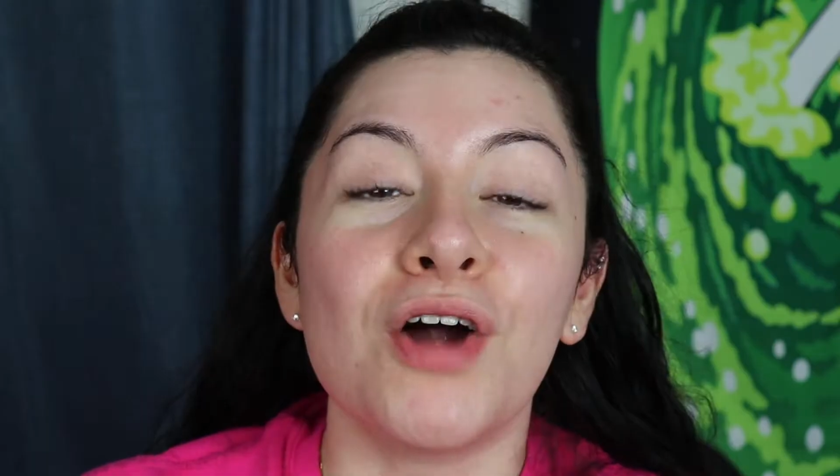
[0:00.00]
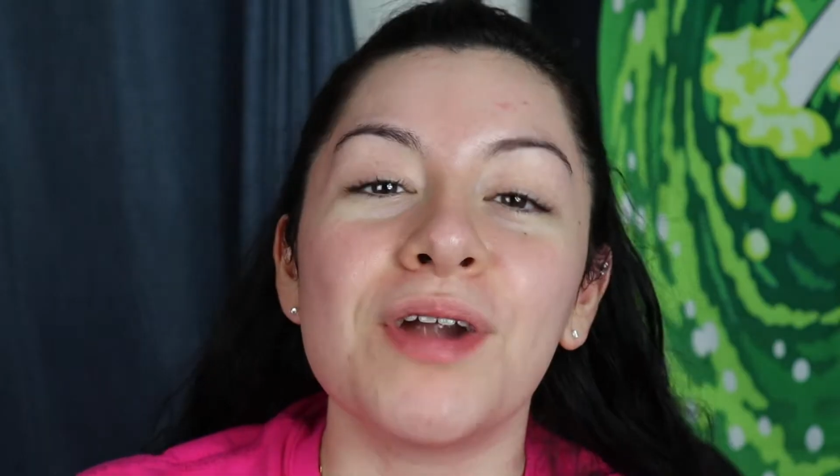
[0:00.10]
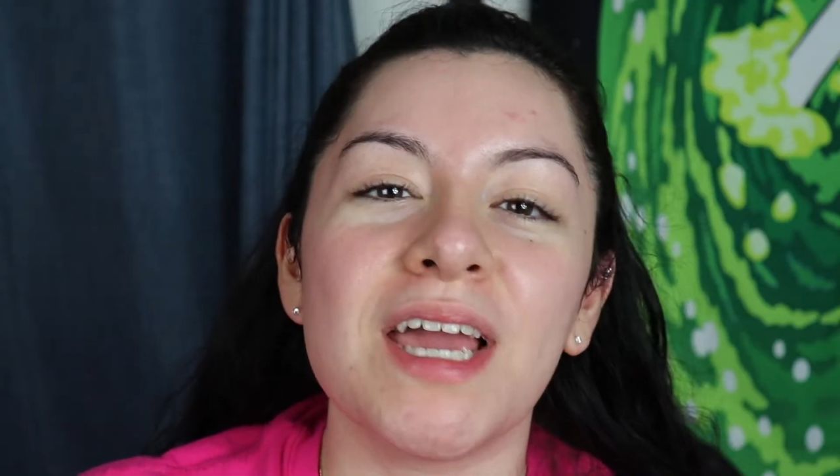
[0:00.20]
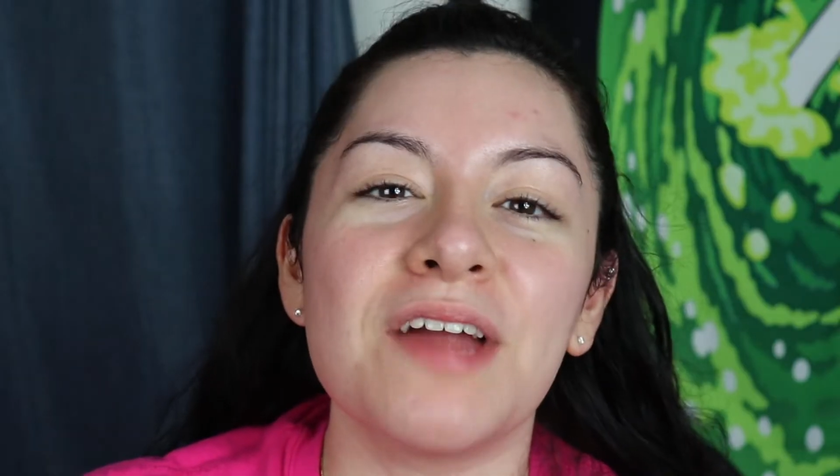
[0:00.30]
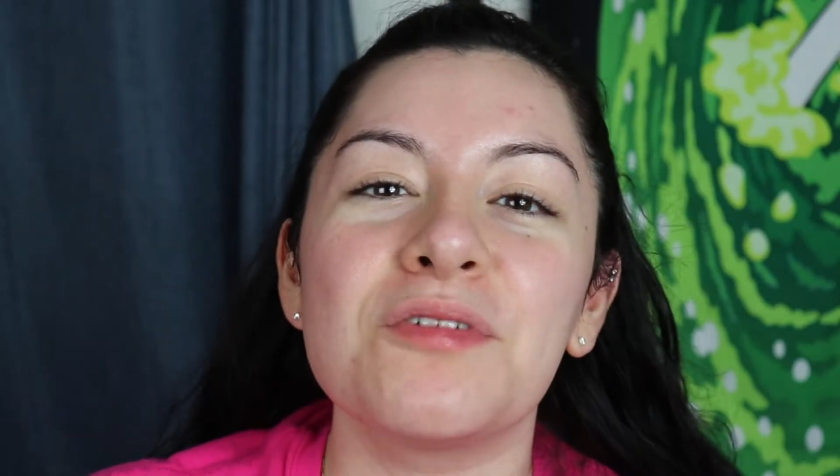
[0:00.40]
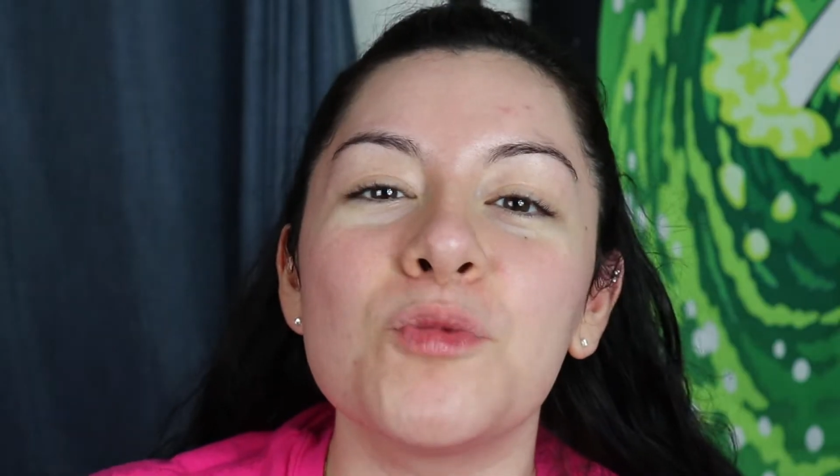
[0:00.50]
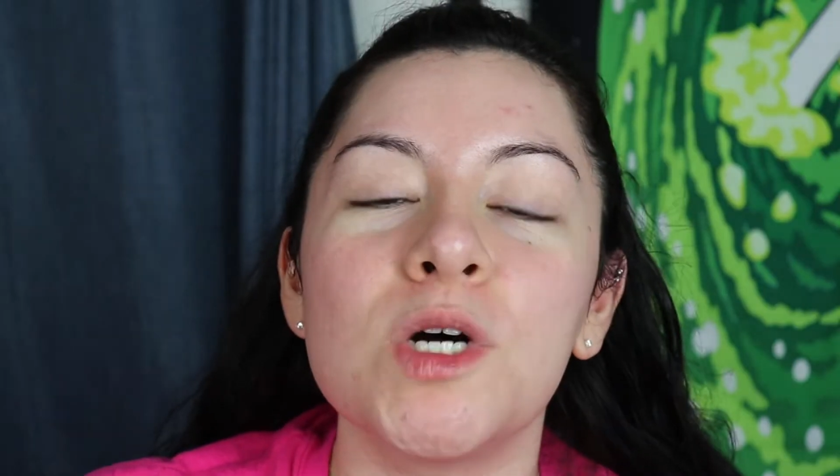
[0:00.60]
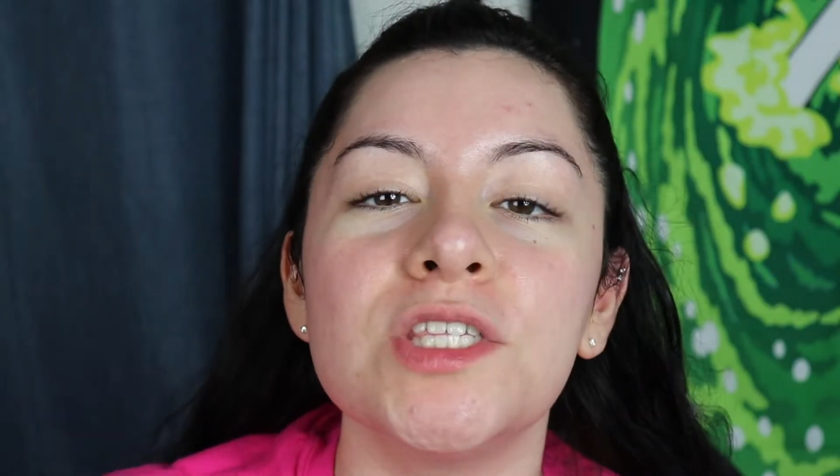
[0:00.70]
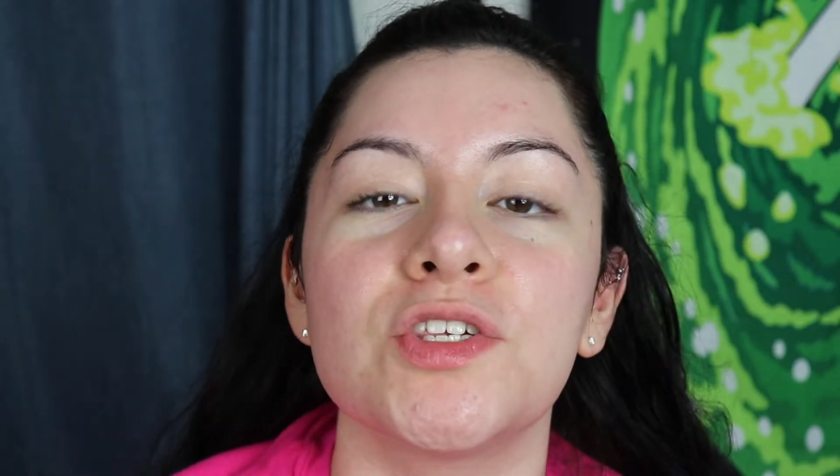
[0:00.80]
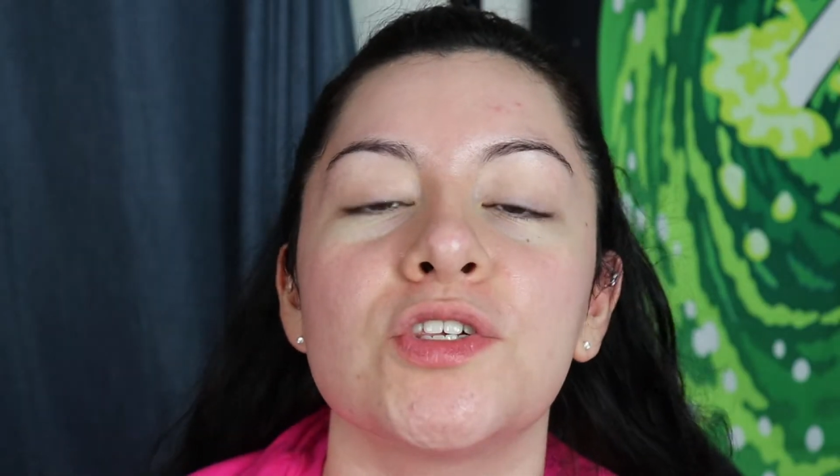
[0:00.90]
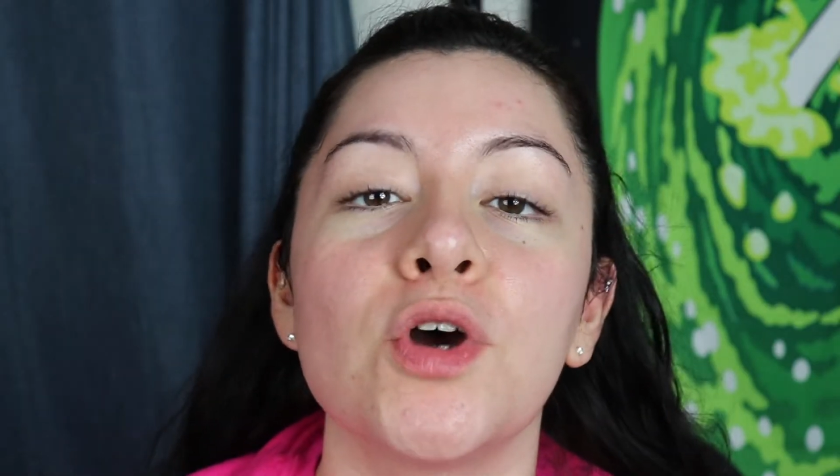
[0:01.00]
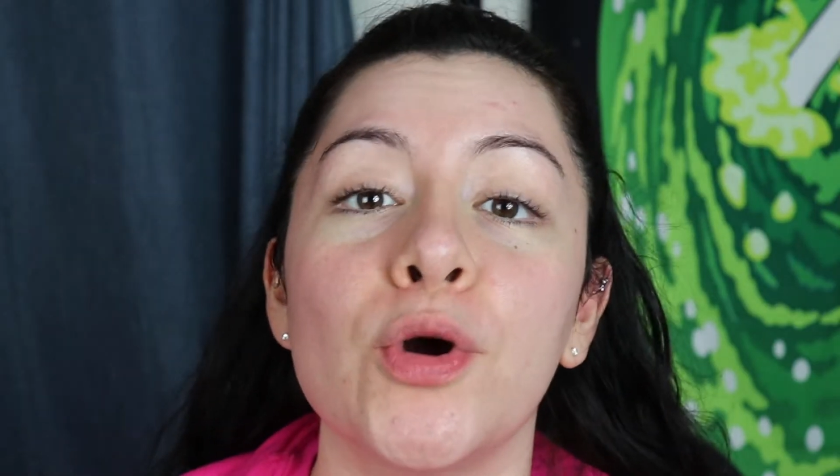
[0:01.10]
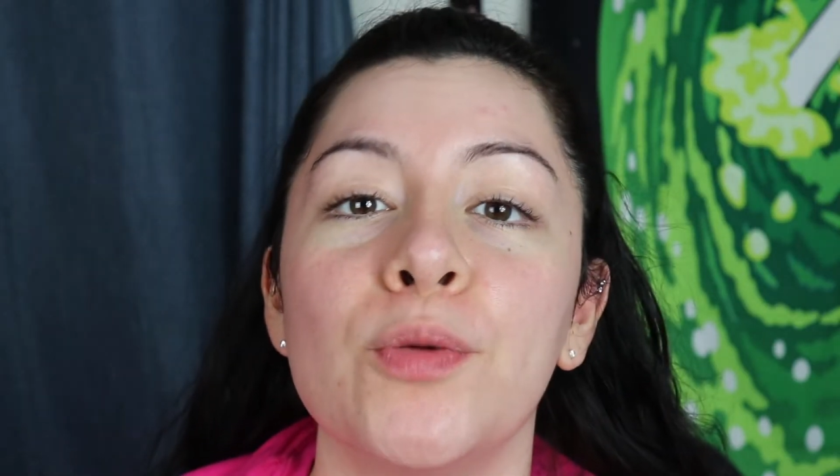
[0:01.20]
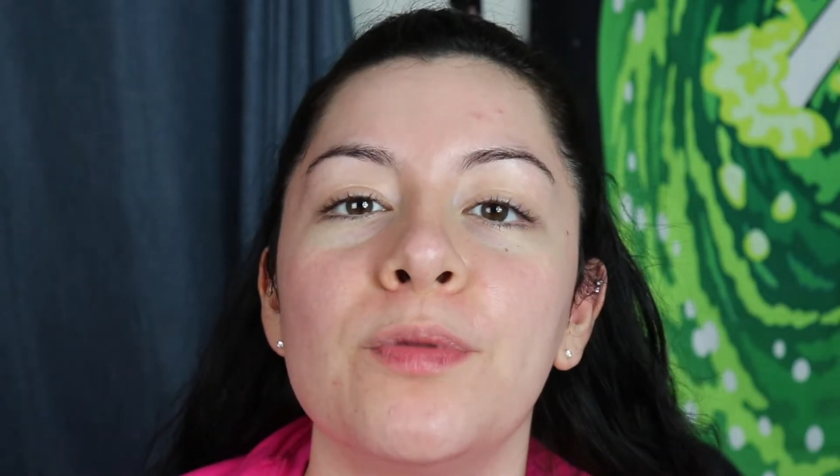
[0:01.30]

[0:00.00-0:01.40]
All right, everyone. So